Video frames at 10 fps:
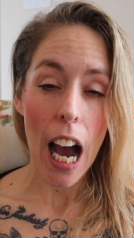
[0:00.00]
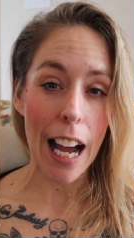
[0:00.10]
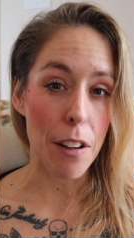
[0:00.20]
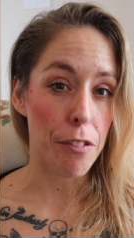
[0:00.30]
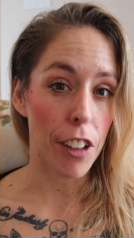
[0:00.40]

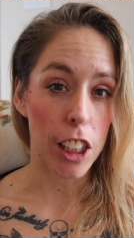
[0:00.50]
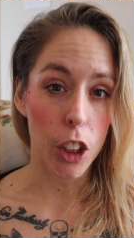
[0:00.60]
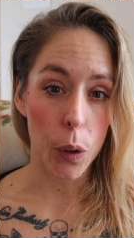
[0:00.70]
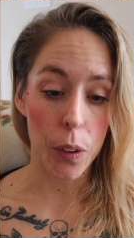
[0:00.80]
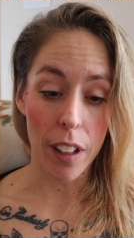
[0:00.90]
I
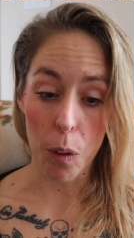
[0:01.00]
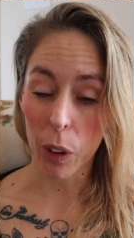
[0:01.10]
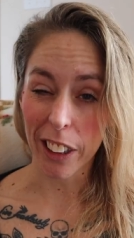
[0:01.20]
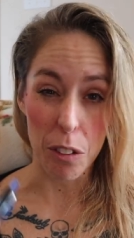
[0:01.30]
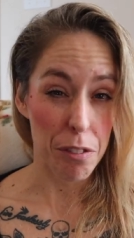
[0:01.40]
followed, I
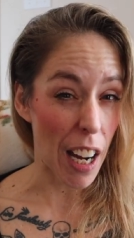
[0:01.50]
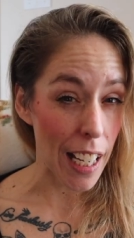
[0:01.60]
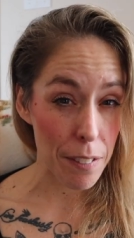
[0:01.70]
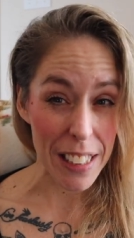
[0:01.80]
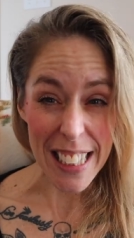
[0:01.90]
worked out
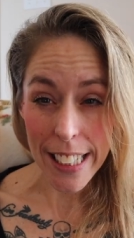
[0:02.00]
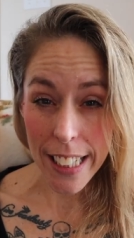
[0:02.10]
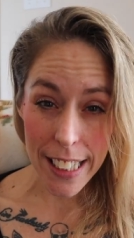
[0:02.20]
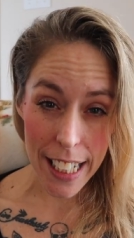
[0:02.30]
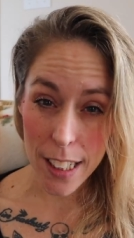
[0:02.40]
five to
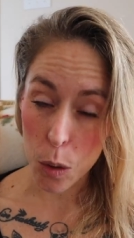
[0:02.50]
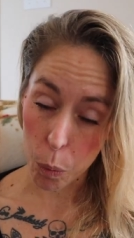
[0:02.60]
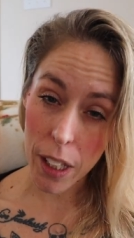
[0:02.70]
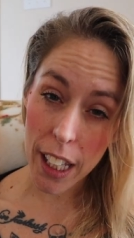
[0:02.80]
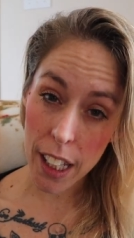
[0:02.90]
six days a
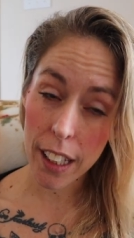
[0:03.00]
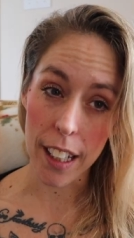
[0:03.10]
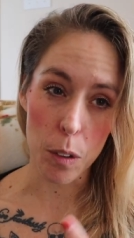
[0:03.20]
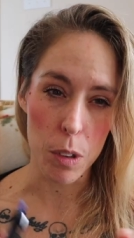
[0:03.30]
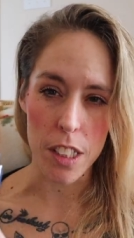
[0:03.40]
week,
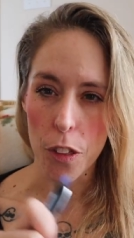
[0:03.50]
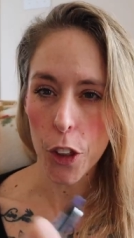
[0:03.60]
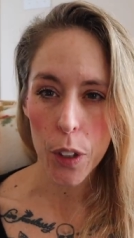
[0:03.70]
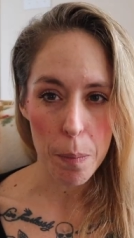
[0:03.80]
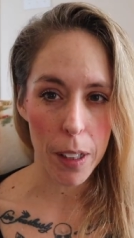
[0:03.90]
and it was the
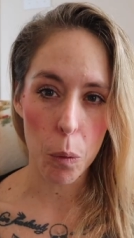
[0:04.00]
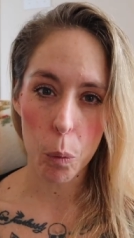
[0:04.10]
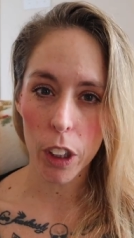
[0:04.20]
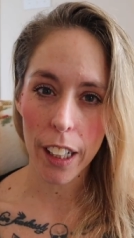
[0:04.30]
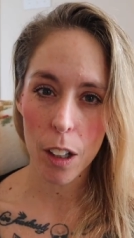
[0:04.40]
thirty minute
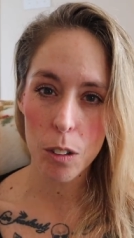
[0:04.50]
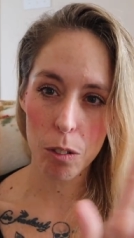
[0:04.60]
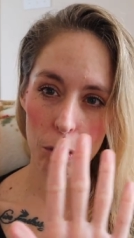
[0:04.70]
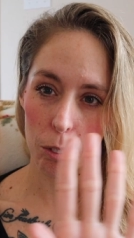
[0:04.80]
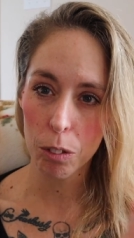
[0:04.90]
workout
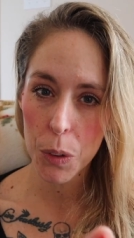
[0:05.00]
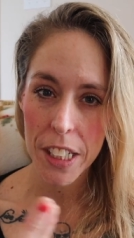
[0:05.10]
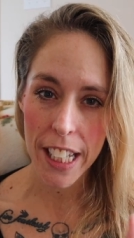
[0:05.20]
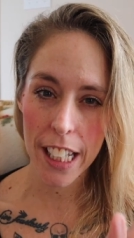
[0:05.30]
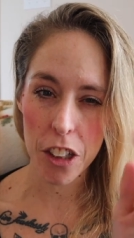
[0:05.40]

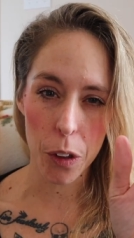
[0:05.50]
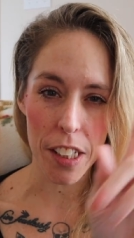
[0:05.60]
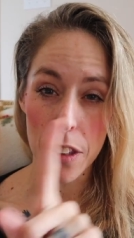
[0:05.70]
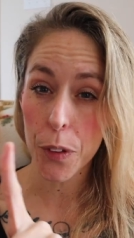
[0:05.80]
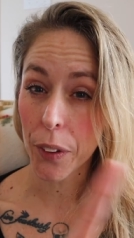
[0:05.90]
routine. You know, you
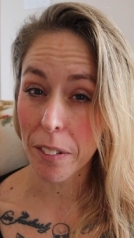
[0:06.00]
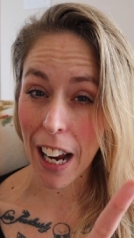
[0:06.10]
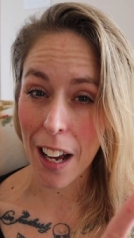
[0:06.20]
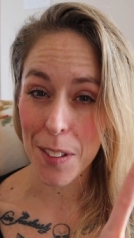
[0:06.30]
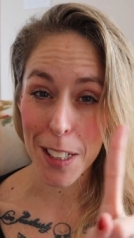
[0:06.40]
did three
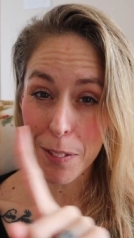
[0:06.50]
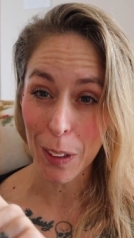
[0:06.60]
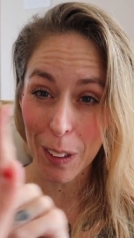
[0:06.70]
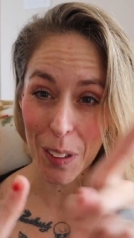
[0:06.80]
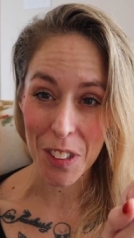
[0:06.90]
rounds of
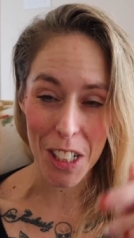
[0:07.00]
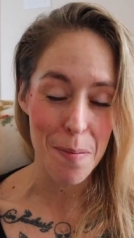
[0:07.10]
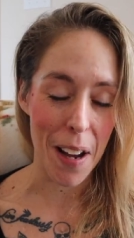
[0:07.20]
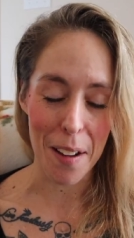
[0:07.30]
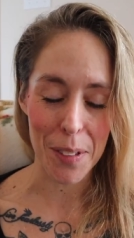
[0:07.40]
their little
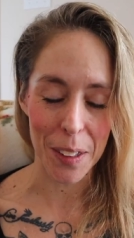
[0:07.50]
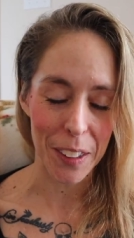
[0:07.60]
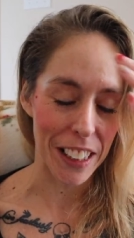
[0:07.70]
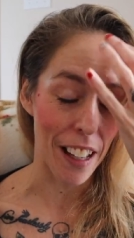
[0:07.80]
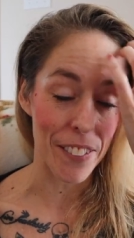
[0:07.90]
gym. I
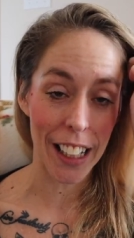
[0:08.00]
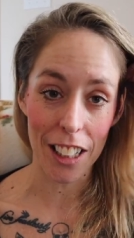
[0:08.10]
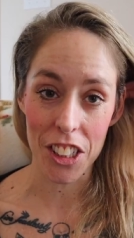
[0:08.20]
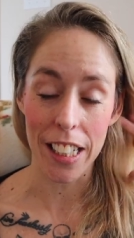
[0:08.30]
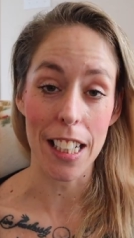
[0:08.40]
absolutely loved it,
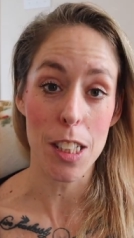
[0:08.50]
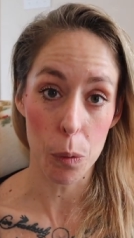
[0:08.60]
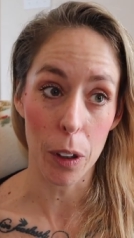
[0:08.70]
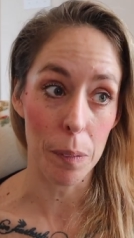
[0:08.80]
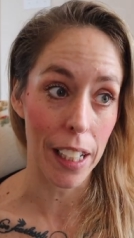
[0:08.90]
actually, and I
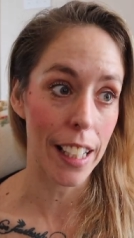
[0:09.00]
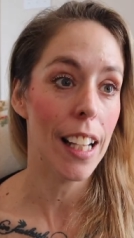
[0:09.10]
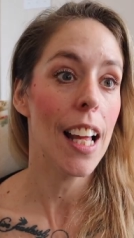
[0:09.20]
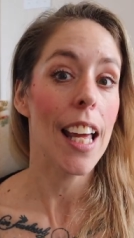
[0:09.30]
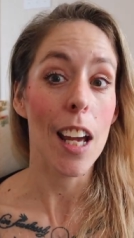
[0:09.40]
swear by it.
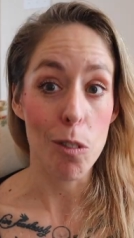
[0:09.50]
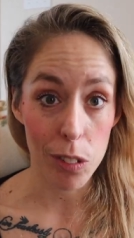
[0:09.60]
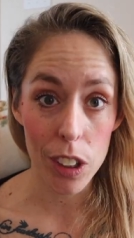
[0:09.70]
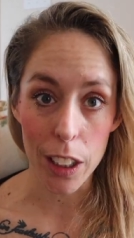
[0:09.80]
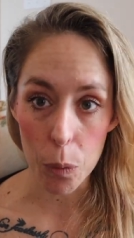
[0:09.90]
It
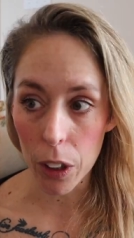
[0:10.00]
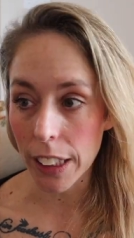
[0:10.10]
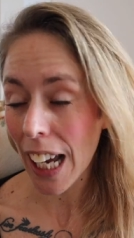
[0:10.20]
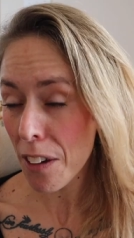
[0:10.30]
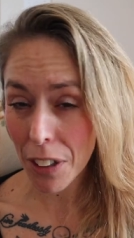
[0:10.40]
really
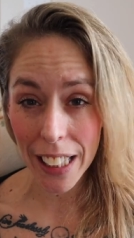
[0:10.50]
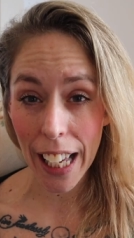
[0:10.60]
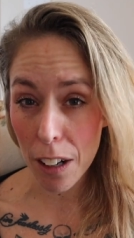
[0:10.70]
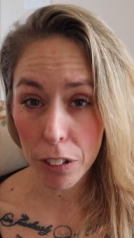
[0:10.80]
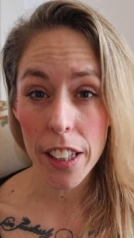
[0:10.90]
worked. I feel like
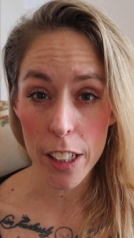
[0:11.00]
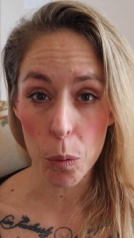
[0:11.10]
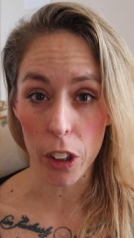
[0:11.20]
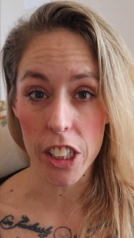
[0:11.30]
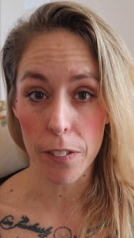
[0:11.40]
everything
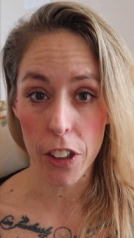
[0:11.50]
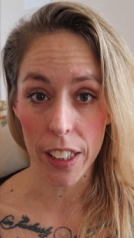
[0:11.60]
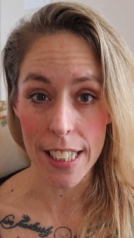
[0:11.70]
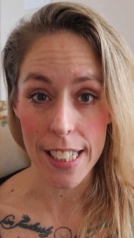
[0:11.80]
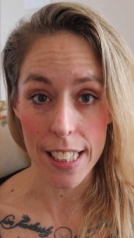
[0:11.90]
works if you're
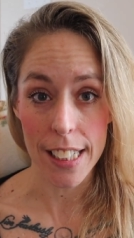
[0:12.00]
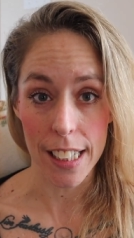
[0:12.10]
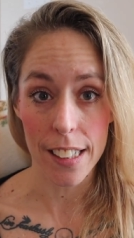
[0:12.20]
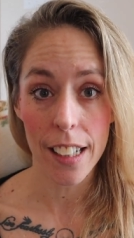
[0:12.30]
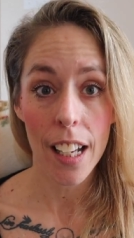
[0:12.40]

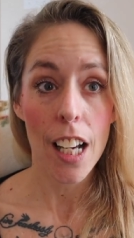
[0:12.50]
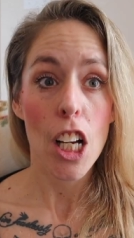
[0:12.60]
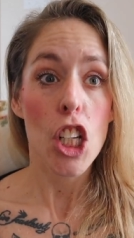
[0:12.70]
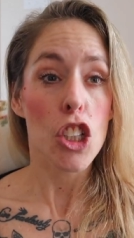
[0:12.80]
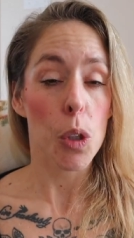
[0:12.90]
consistent.
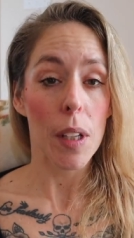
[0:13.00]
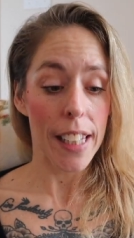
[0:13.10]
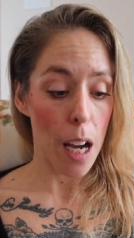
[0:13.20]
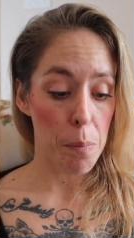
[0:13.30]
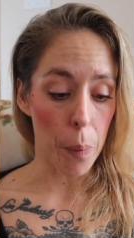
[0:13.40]
So at
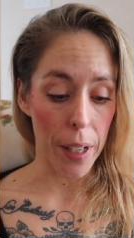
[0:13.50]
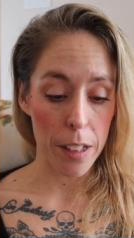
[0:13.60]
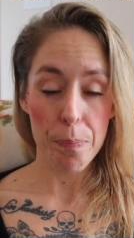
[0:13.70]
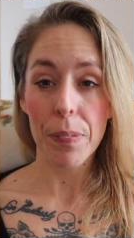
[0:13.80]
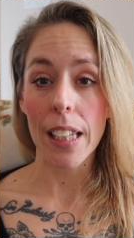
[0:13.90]
that
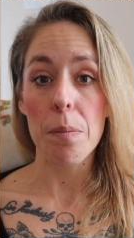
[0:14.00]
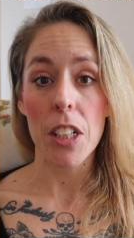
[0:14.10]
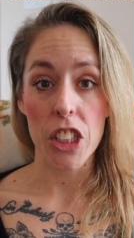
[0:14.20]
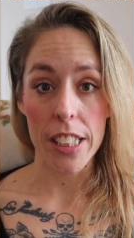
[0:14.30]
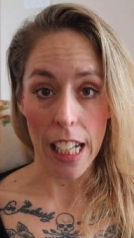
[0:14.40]
point, let
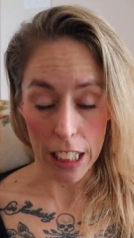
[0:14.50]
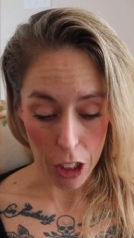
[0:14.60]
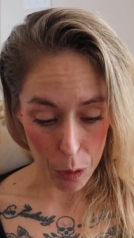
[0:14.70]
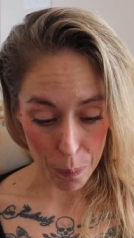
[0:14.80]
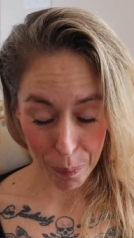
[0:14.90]
me just tell
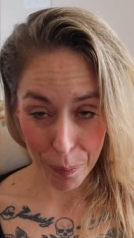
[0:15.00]
you,